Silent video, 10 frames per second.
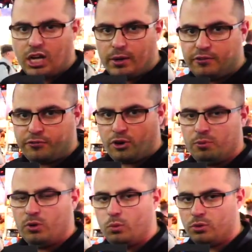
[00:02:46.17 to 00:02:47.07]
going from
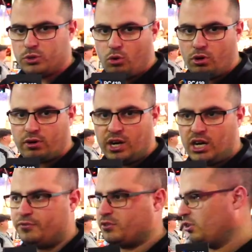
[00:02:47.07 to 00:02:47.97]
World of
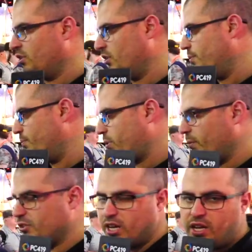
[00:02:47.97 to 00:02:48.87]
Warcraft to
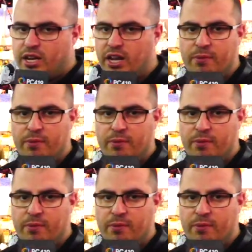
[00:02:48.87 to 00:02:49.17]
pretty much any